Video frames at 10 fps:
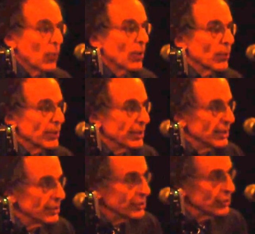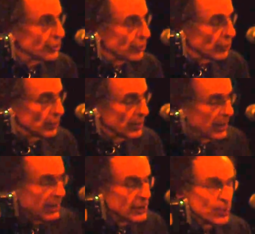What we need to do
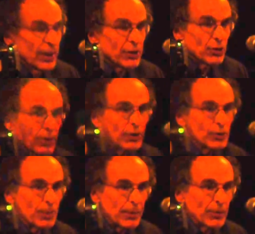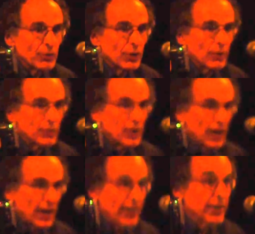is make sure those people don't
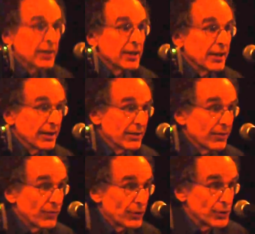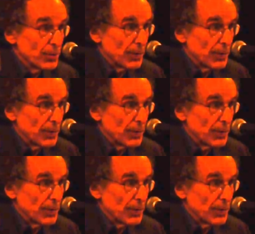die in the first